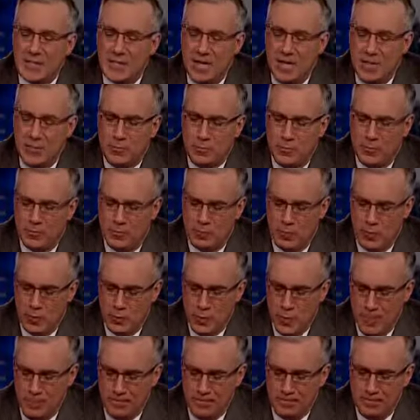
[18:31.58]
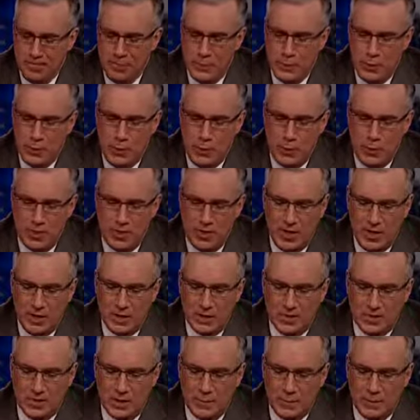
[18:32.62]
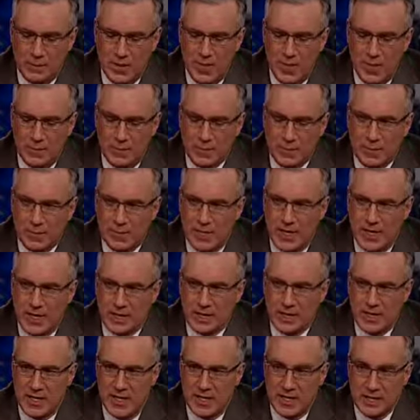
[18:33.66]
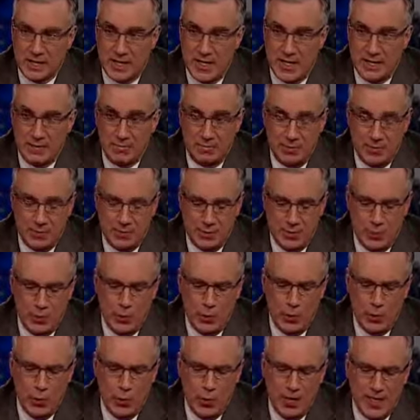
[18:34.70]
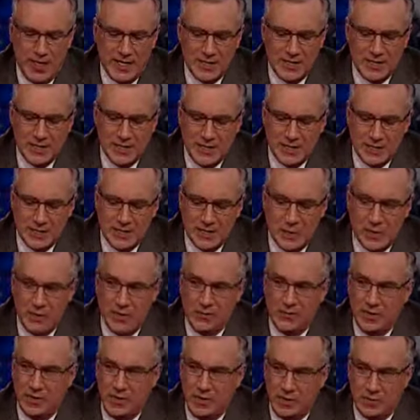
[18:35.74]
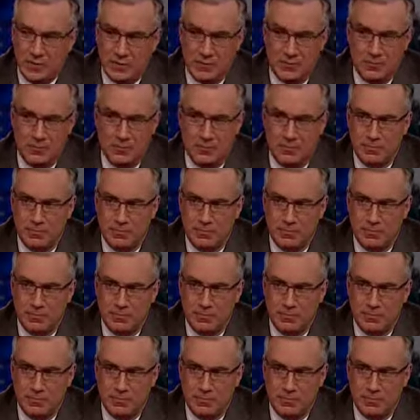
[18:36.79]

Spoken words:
a performer, do you think sometimes, as I do when I see some of these